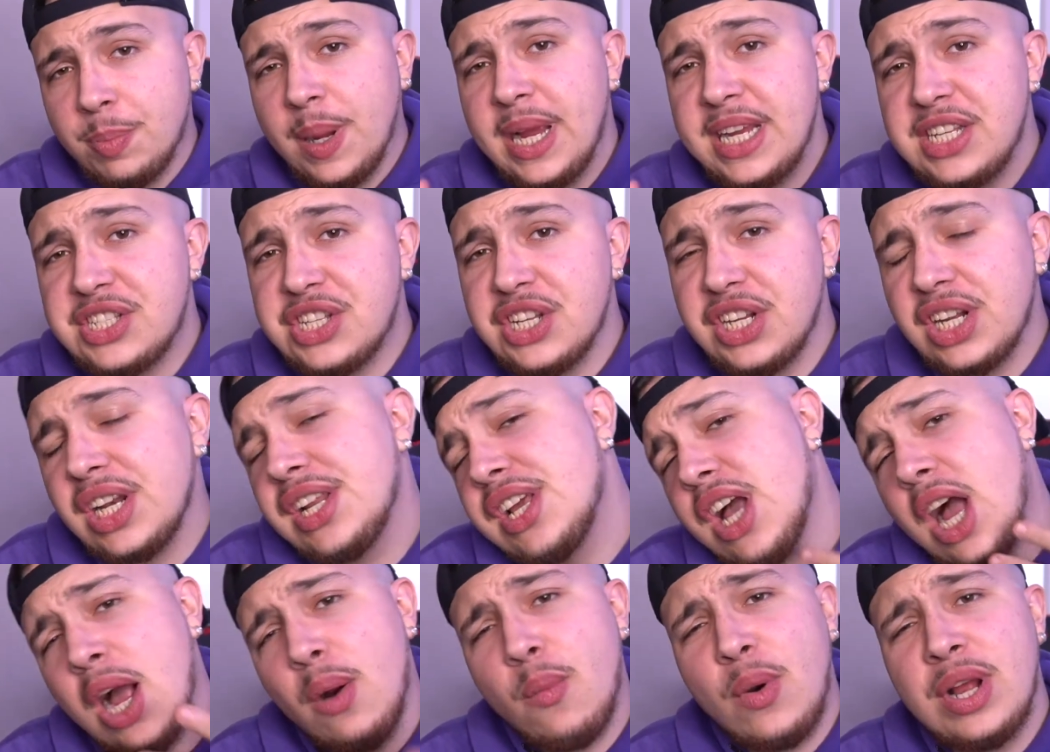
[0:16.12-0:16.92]
basically,
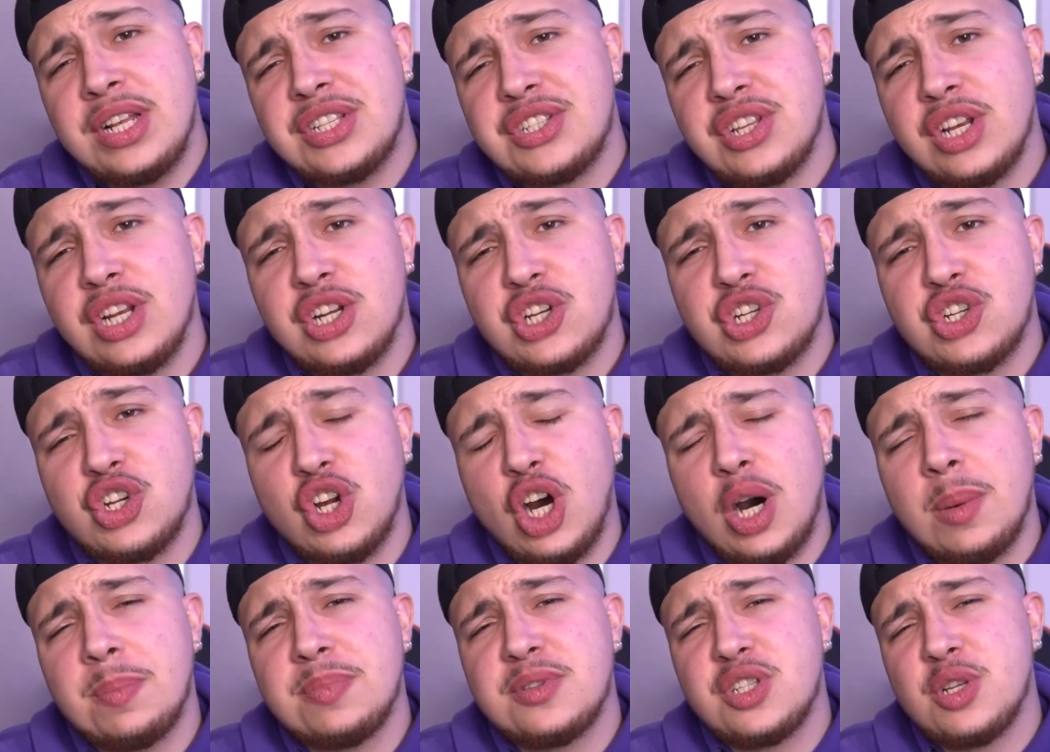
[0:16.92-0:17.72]
I went to the
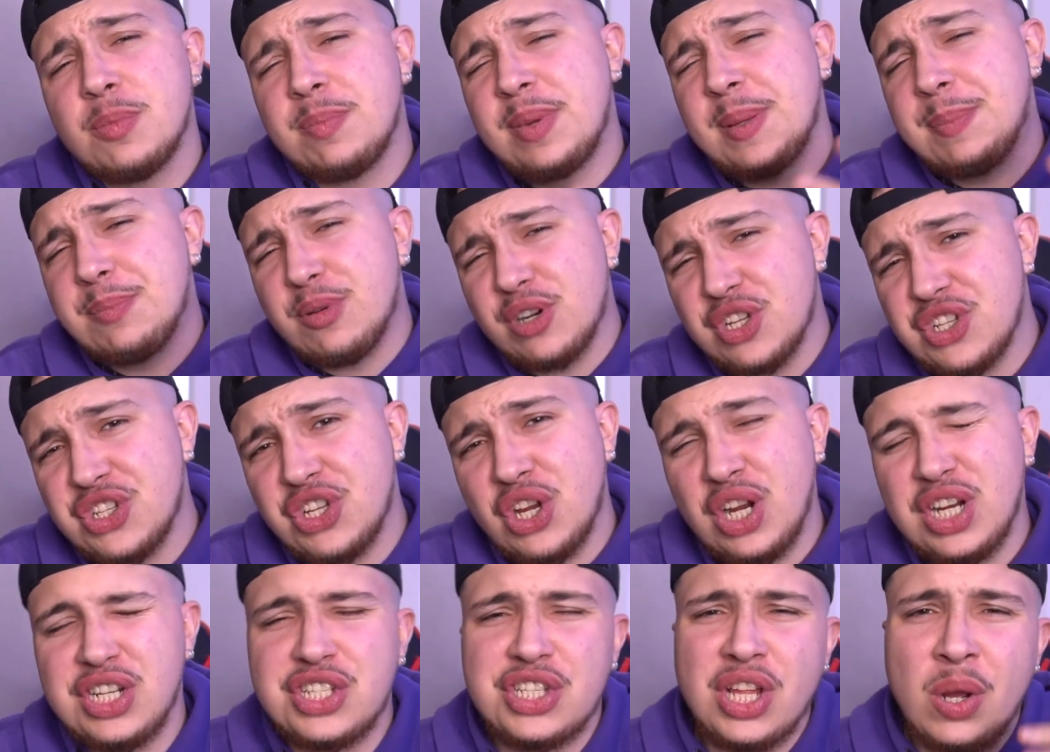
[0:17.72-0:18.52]
shop, to be
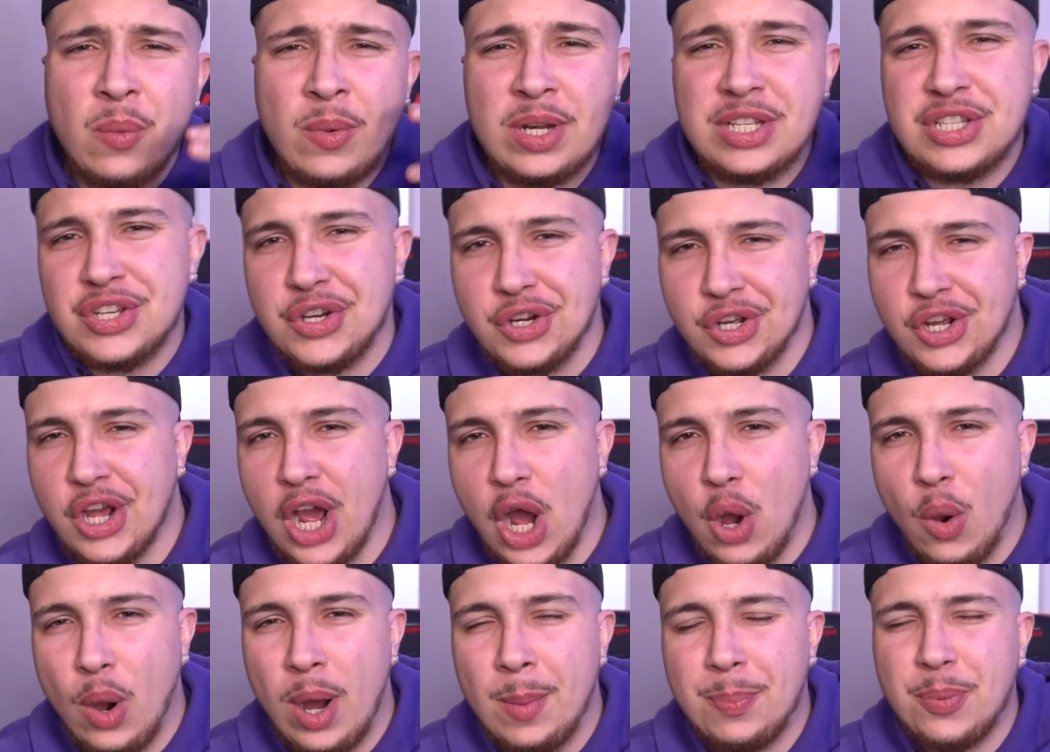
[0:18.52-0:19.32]
precise, I went to the
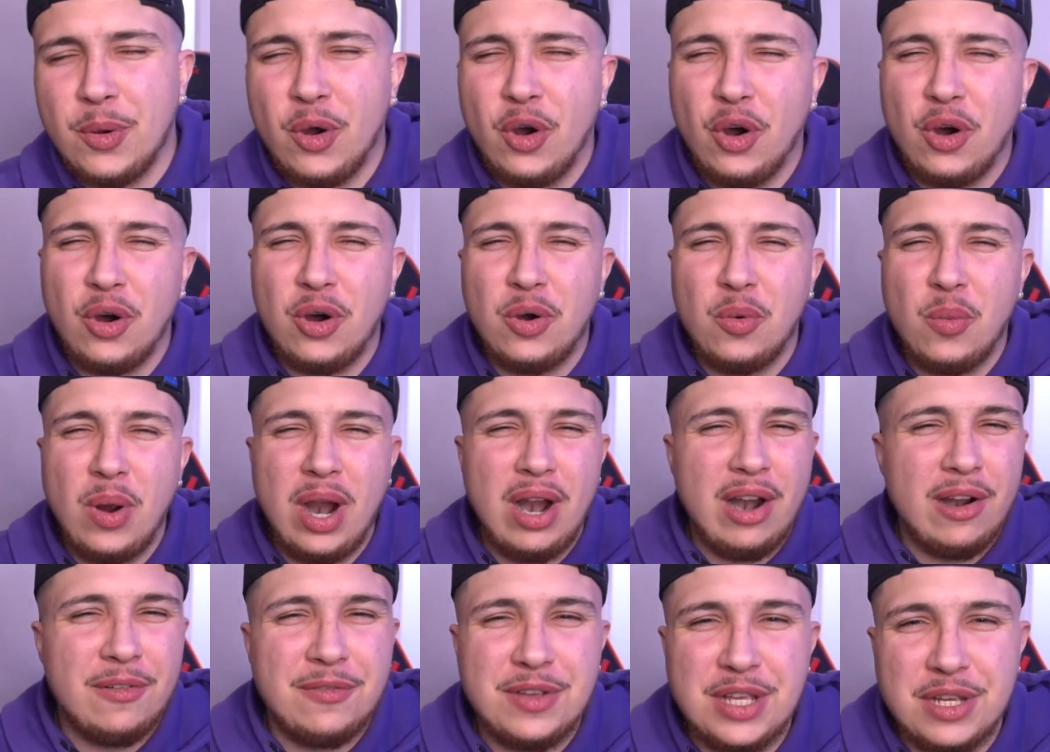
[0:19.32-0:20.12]
Co-op, or
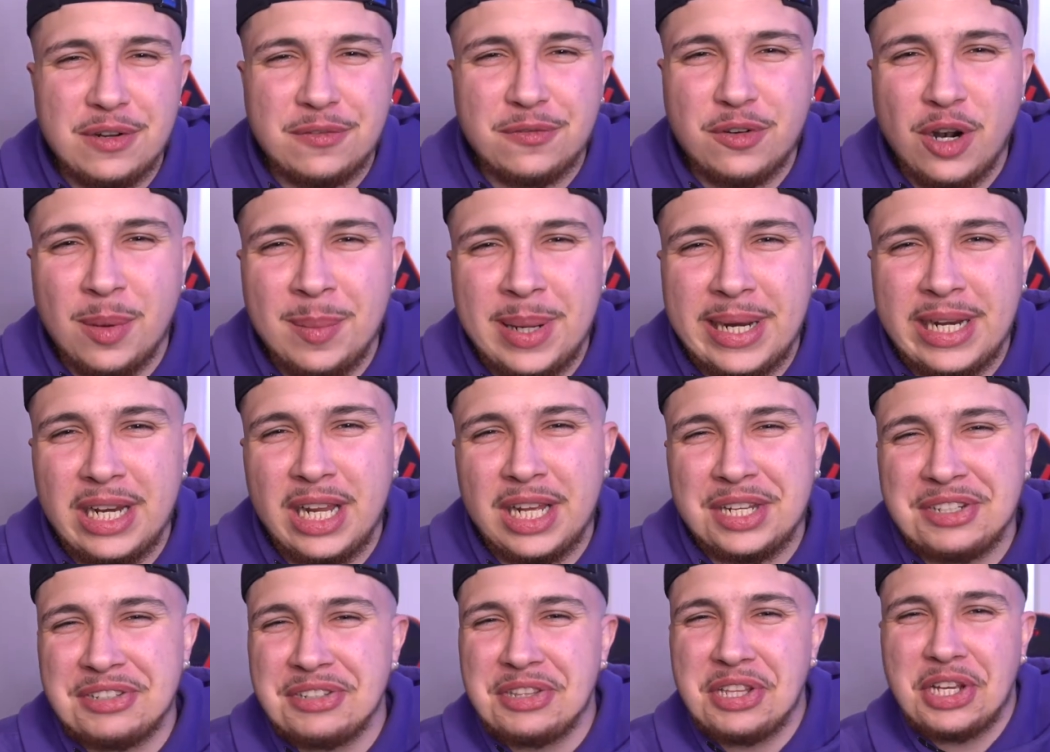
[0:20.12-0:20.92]
wherever you're from in
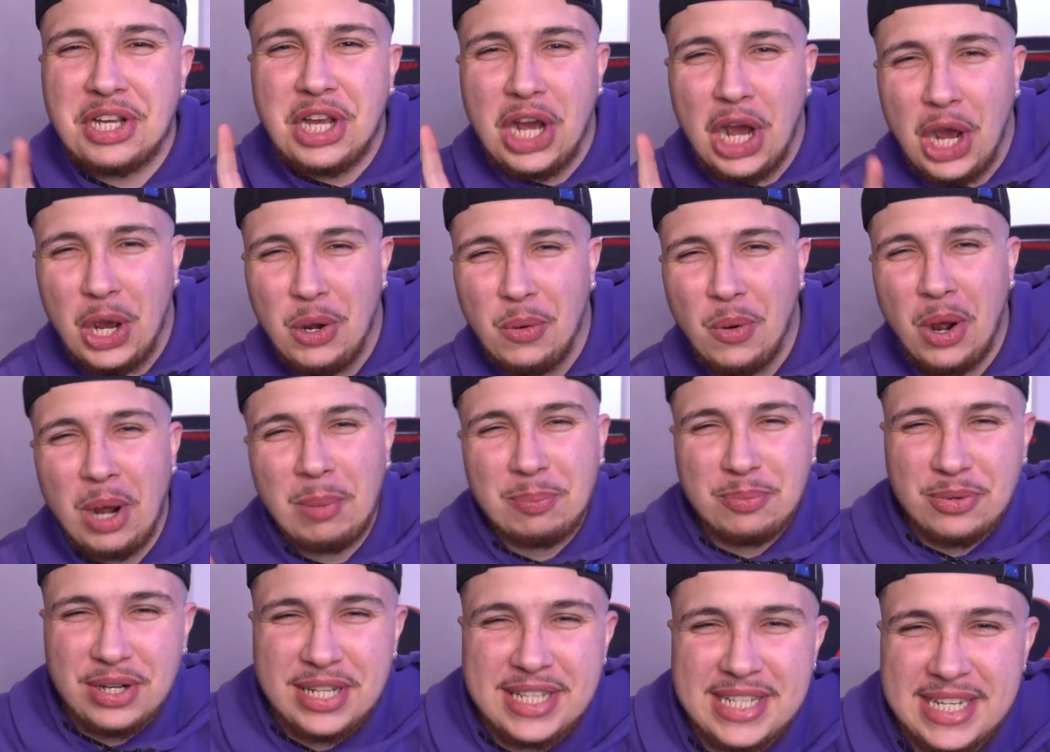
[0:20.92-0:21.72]
London, the
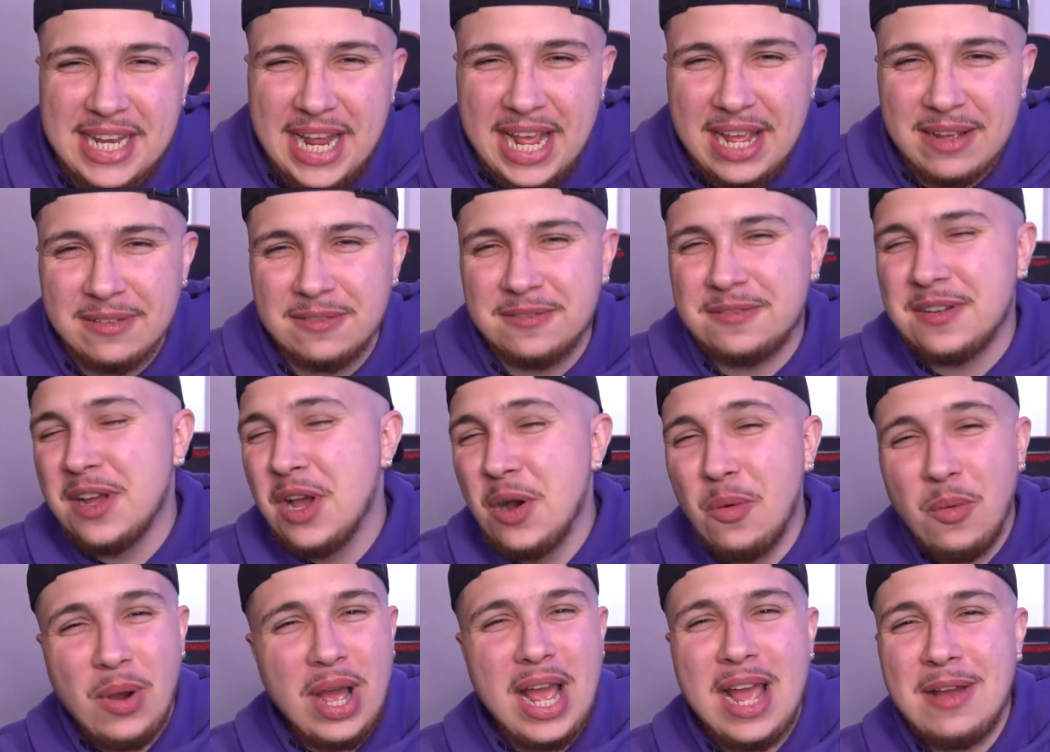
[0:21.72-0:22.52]
cooperative,
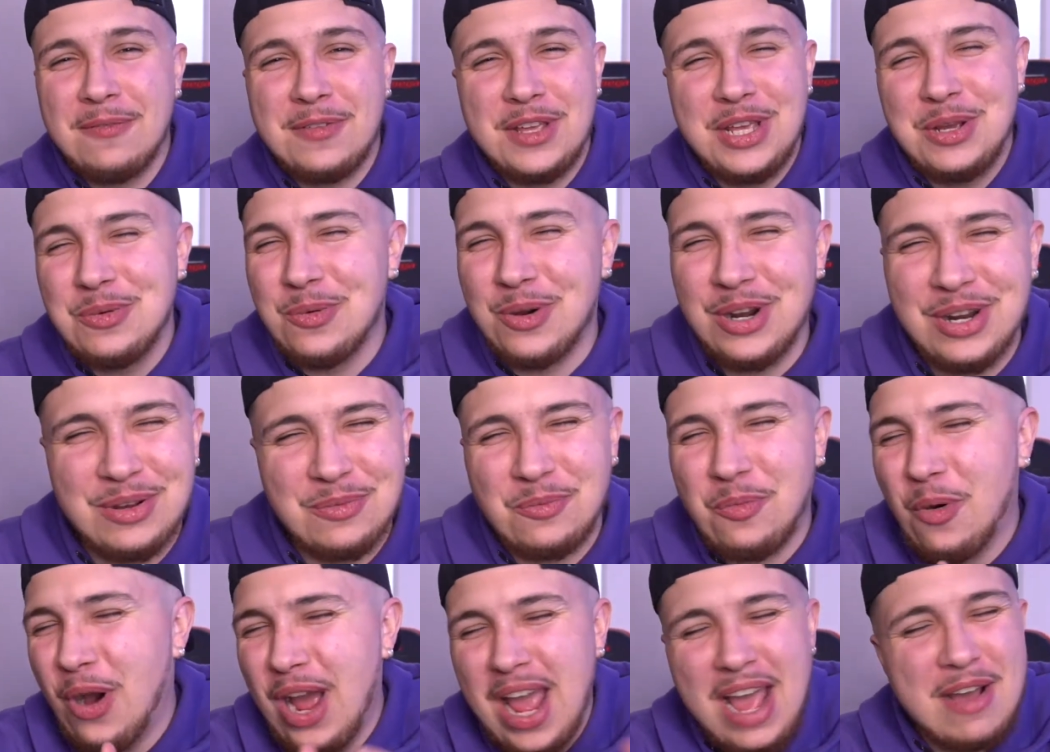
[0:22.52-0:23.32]
whatever you want
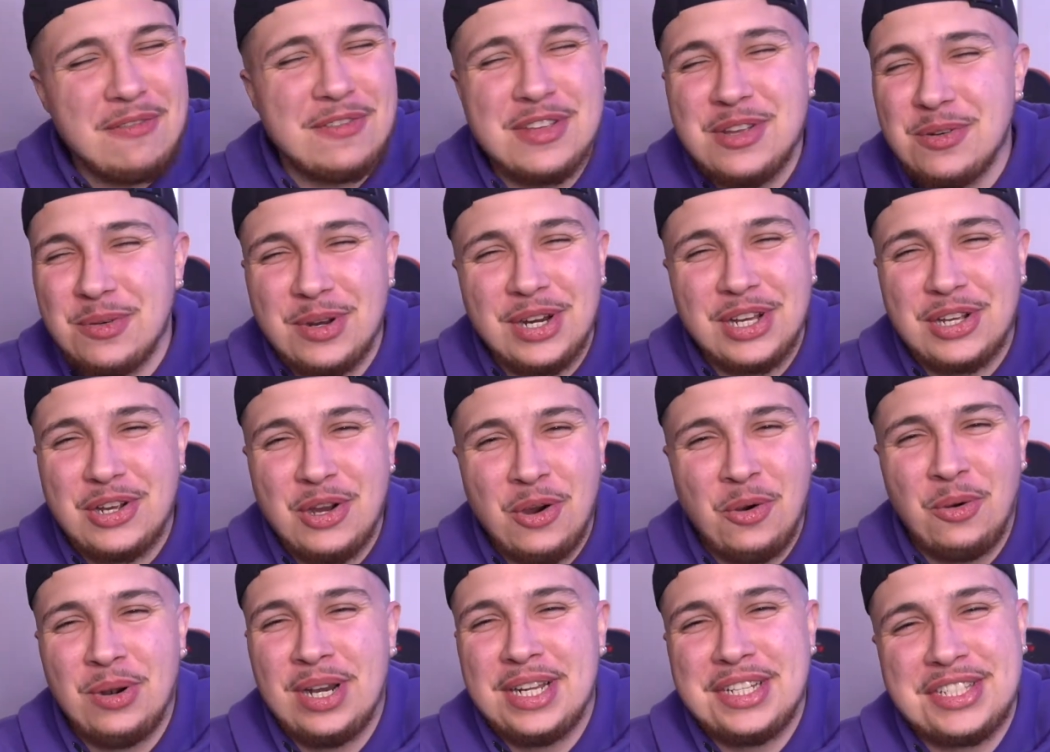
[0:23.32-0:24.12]
to
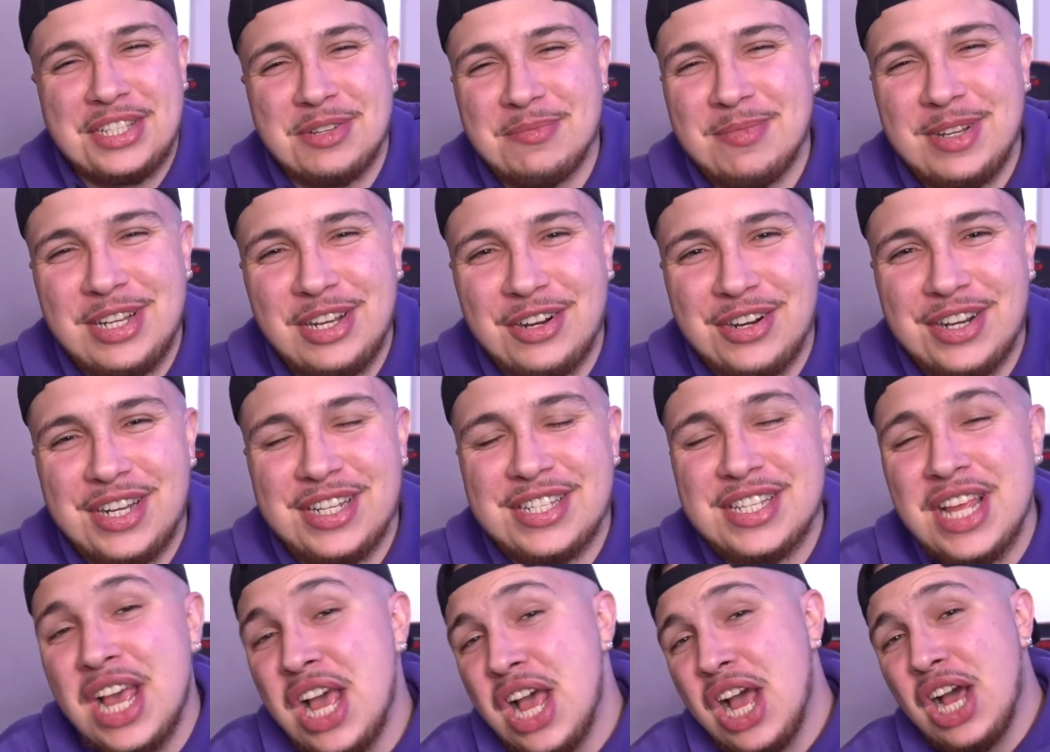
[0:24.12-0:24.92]
call it, to be honest.